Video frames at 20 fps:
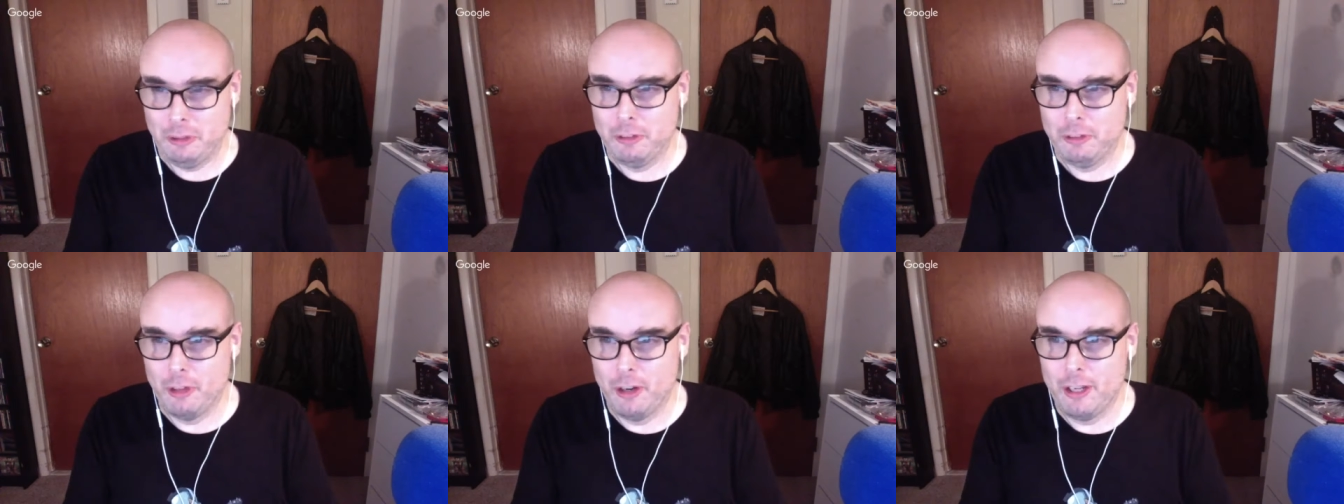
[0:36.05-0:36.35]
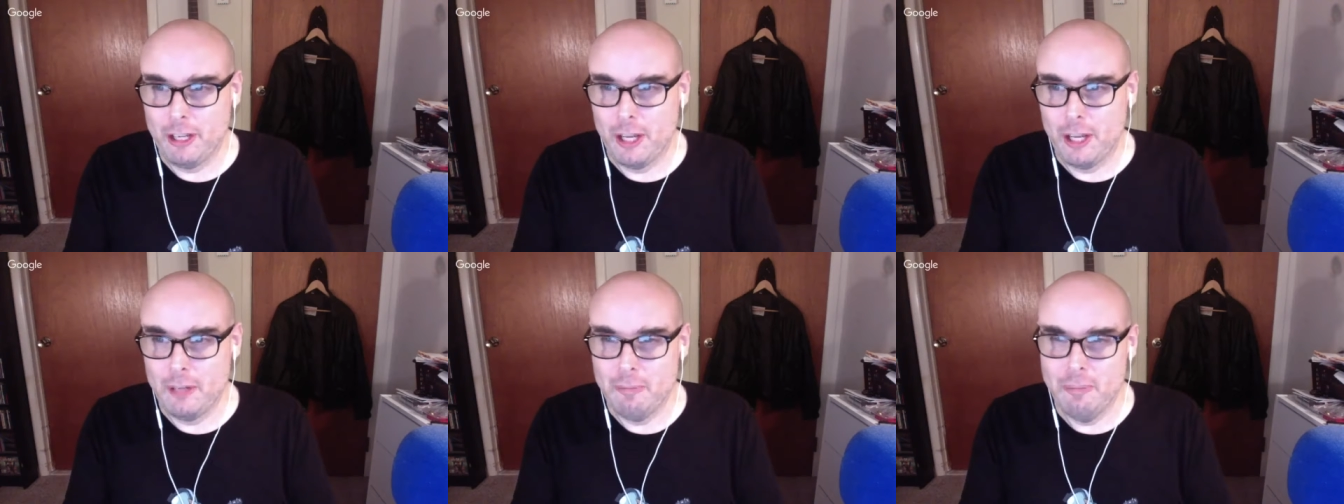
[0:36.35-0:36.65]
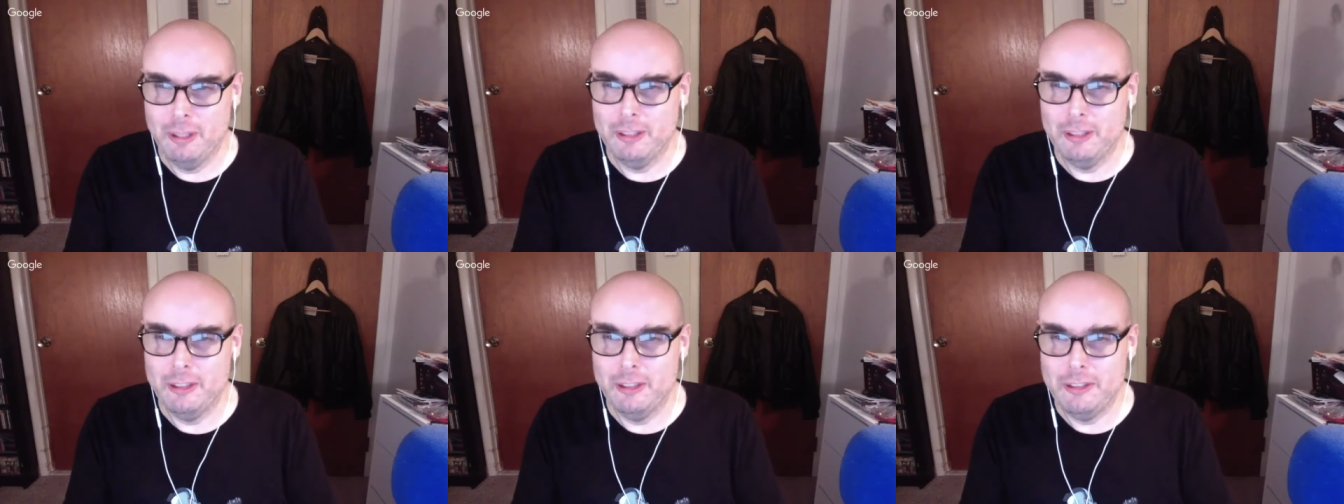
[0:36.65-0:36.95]
drawing on
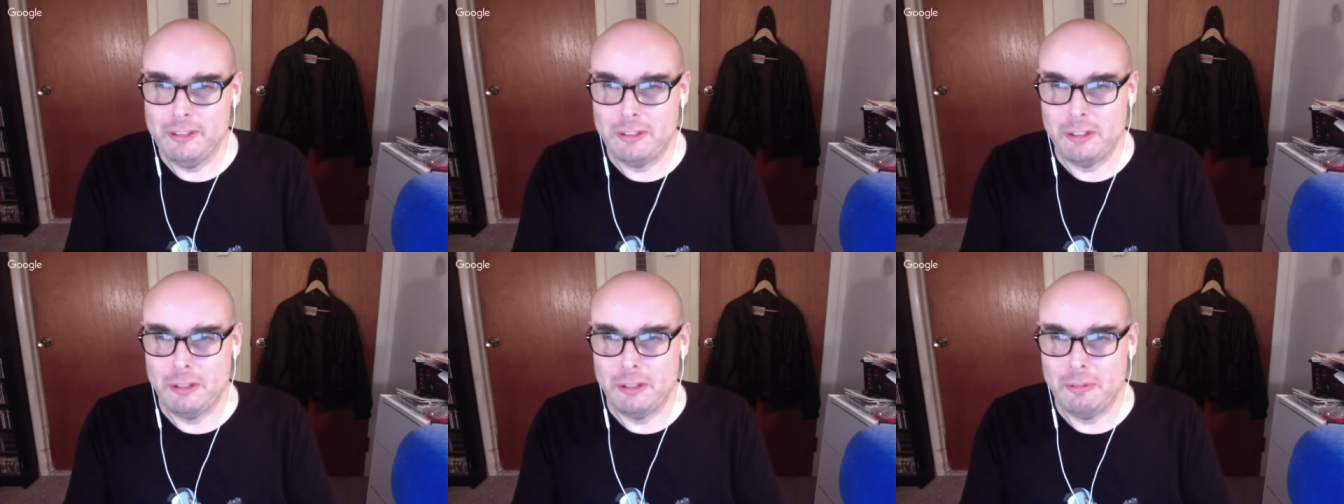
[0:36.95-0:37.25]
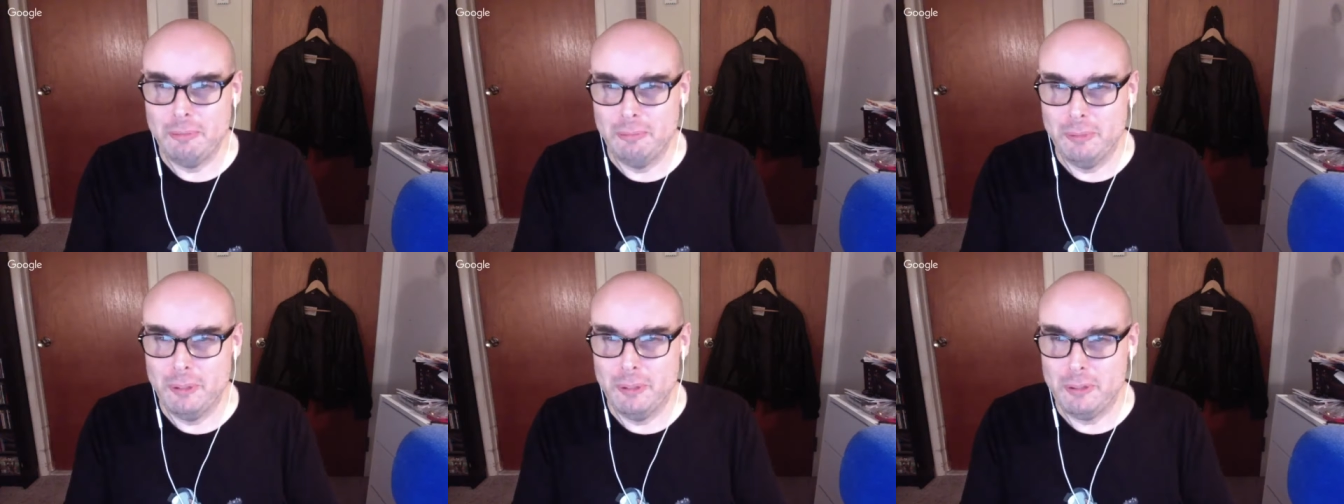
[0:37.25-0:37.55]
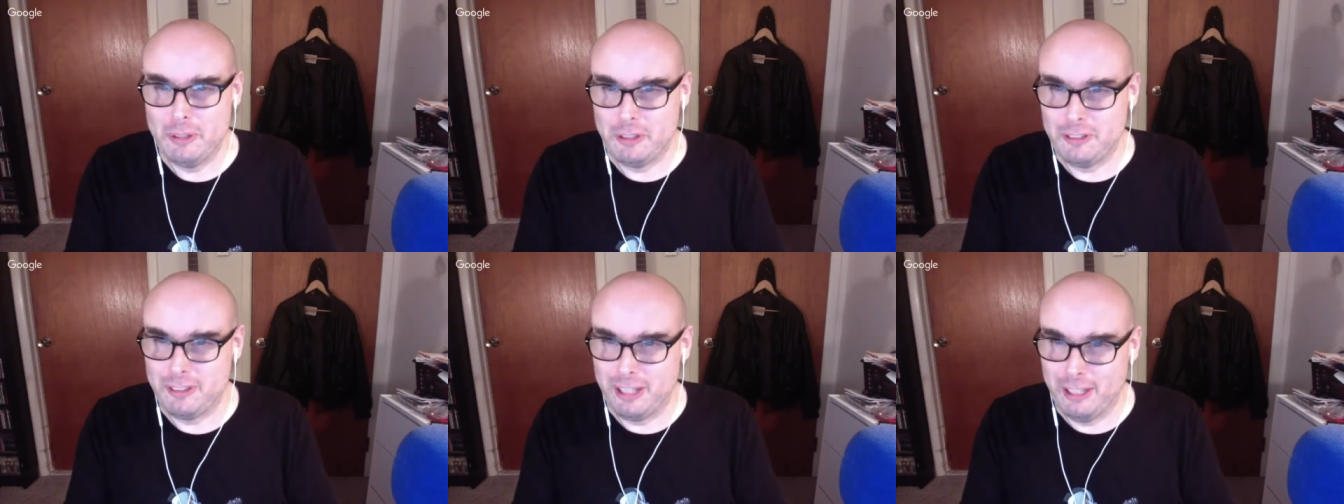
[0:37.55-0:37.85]
Middle Eastern
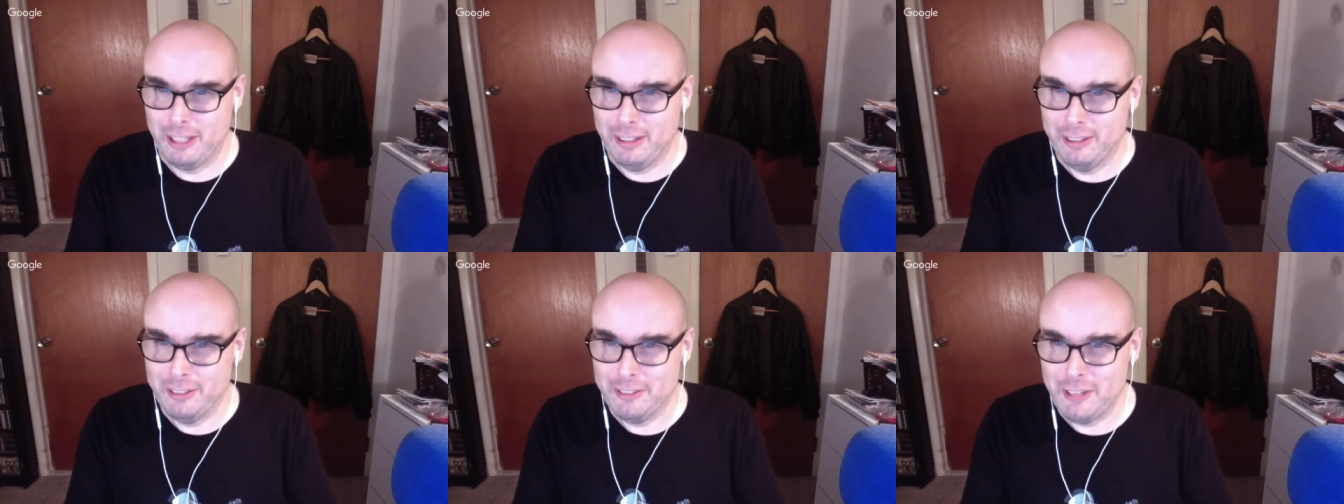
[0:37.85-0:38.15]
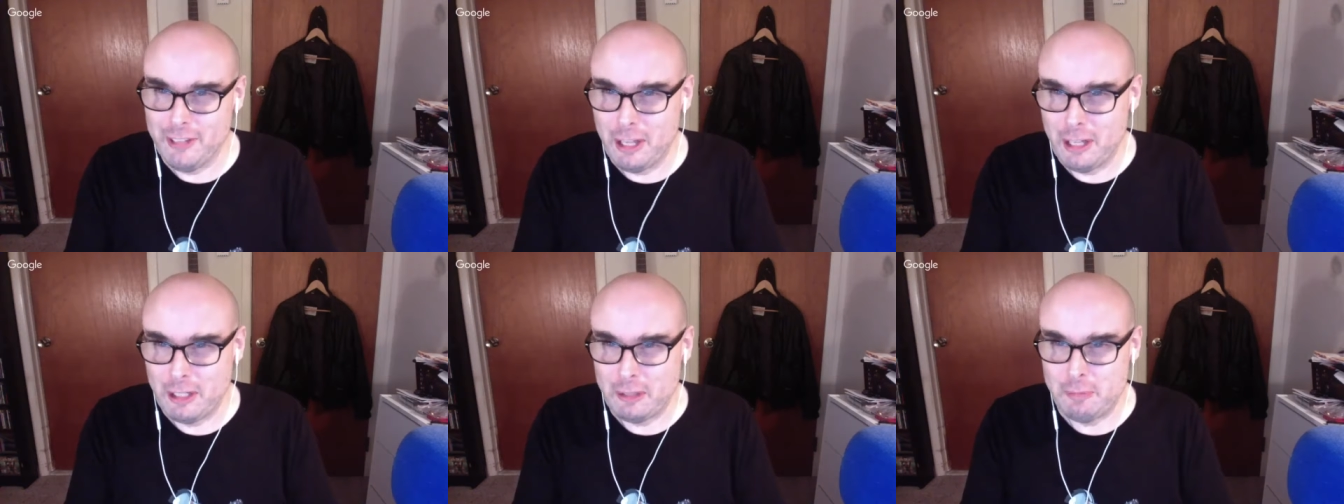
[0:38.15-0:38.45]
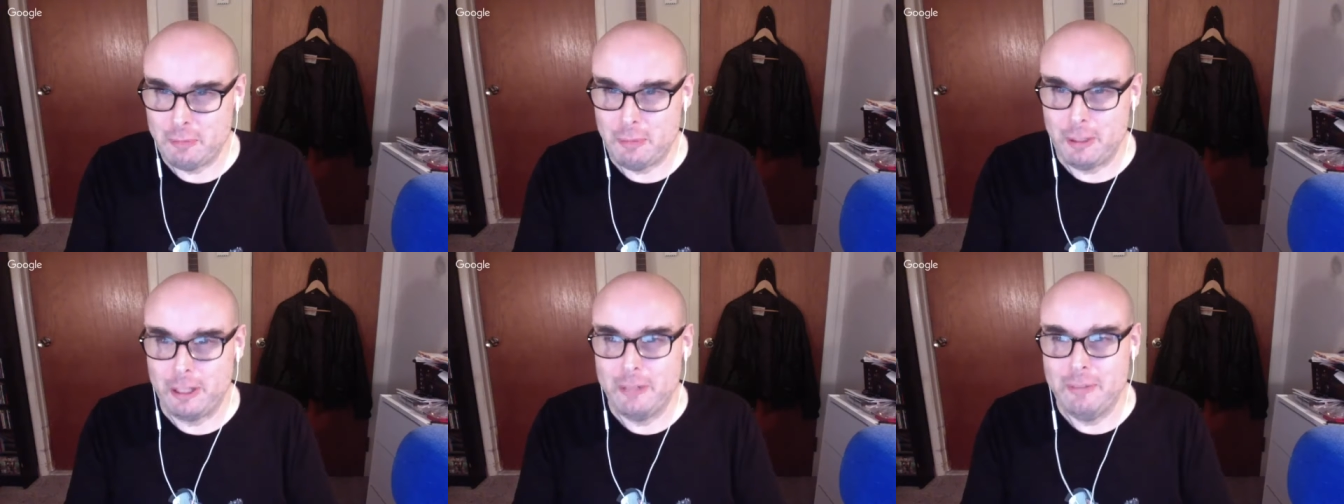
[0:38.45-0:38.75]
music scales and
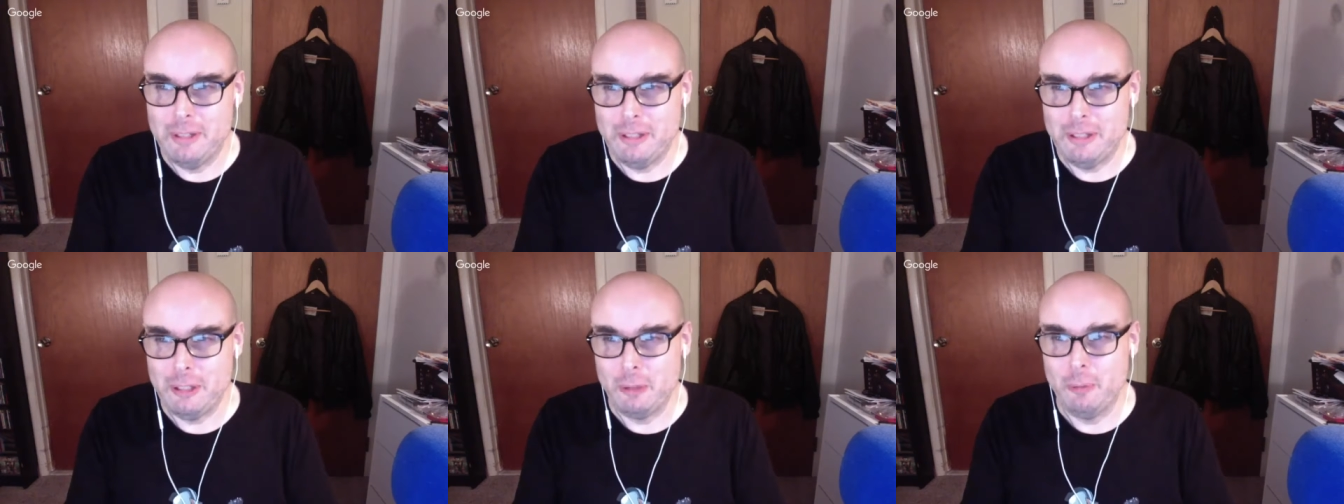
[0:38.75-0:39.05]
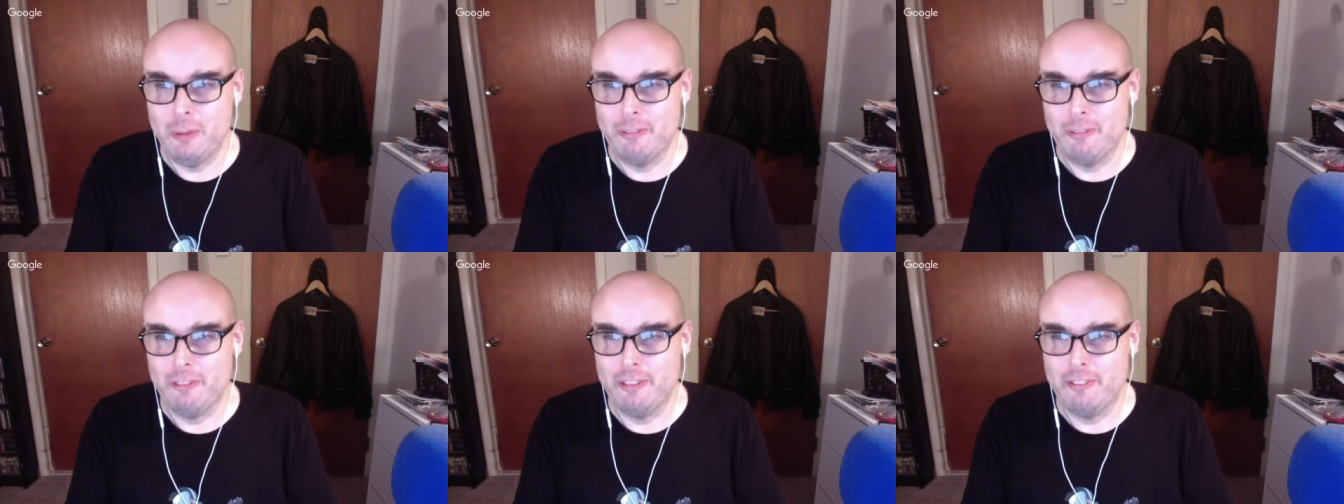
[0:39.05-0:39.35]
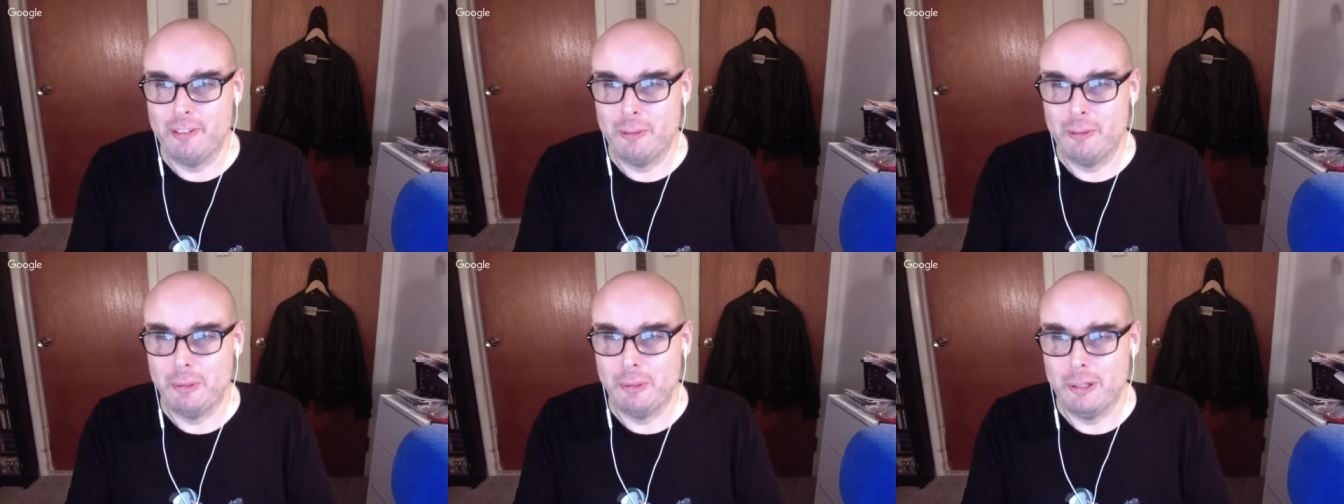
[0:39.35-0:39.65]
experimenting with
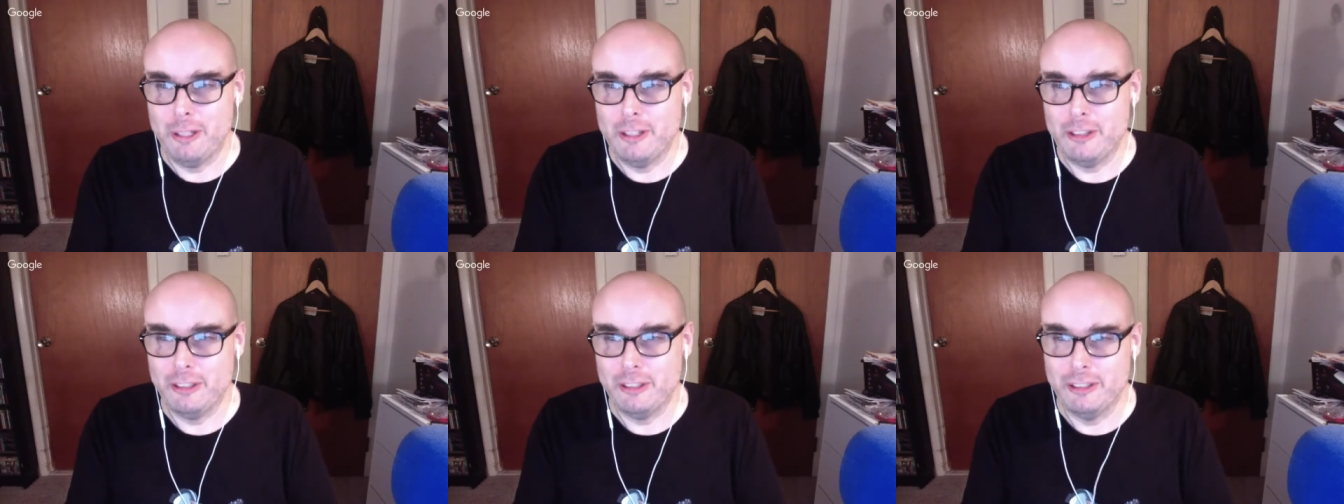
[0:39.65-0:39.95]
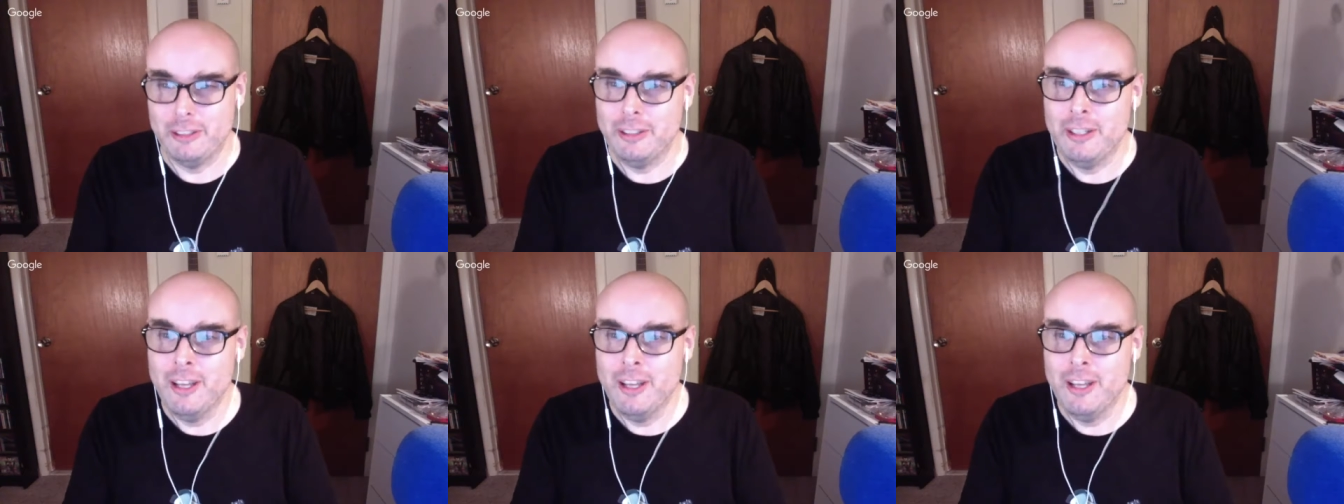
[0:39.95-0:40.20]
reverberation.